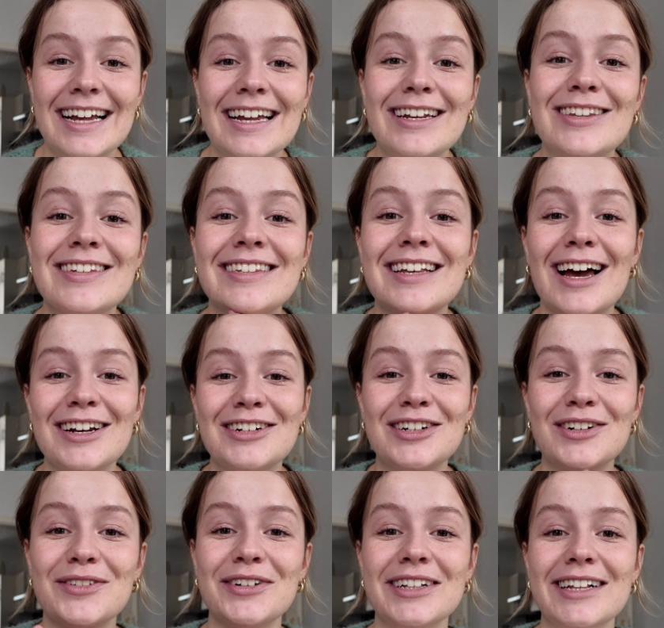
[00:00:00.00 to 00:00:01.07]
it's such
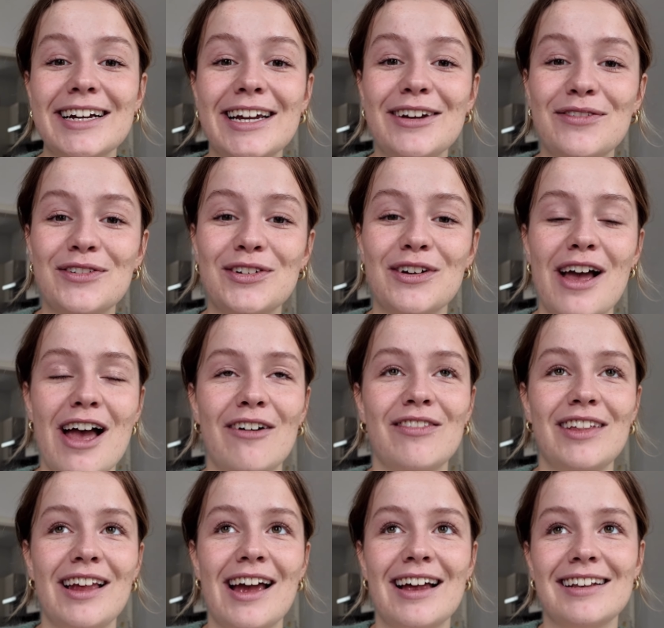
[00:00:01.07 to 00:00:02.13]
a relief to
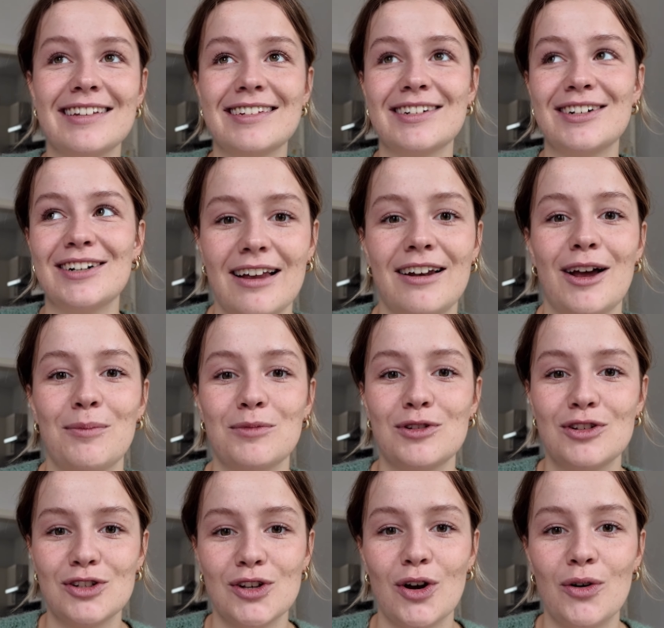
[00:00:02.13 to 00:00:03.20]
have the answer, and I'm
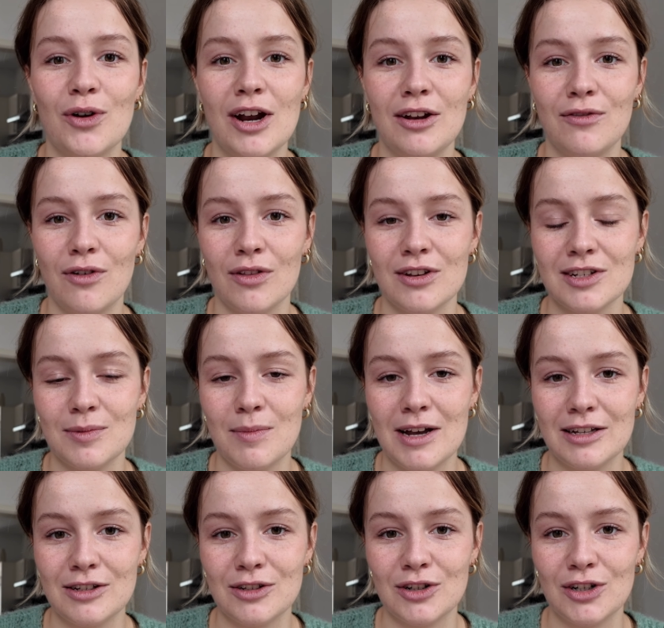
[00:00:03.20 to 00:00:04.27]
so ready for the
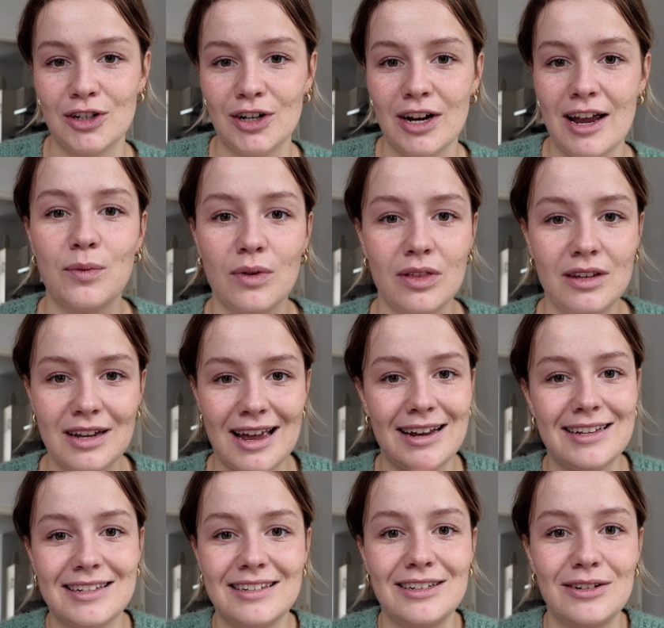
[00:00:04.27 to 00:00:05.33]
semester. With
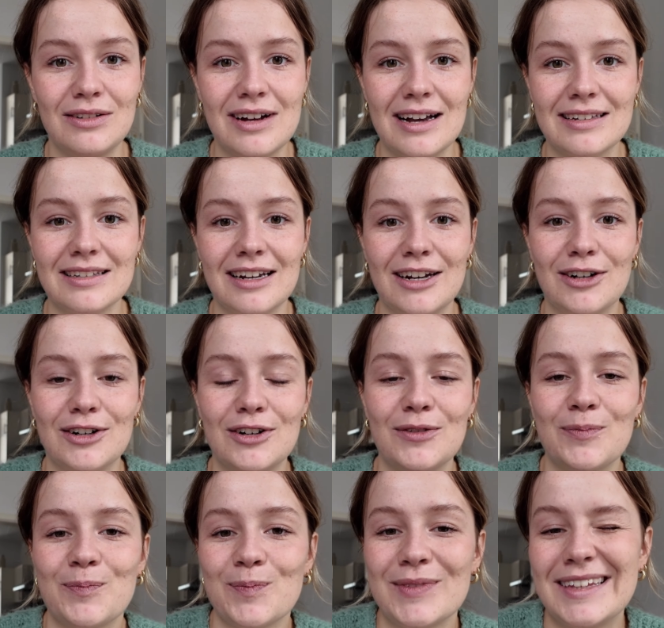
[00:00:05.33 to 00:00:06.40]
that, see you guys
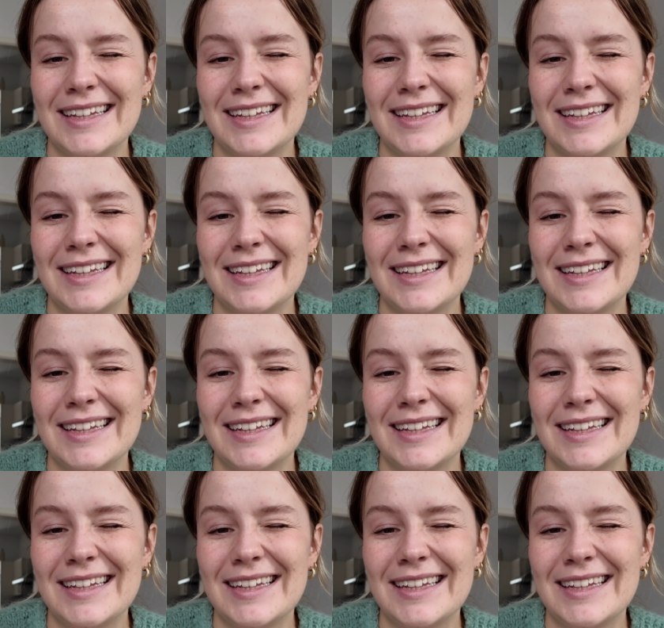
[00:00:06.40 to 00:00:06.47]
later.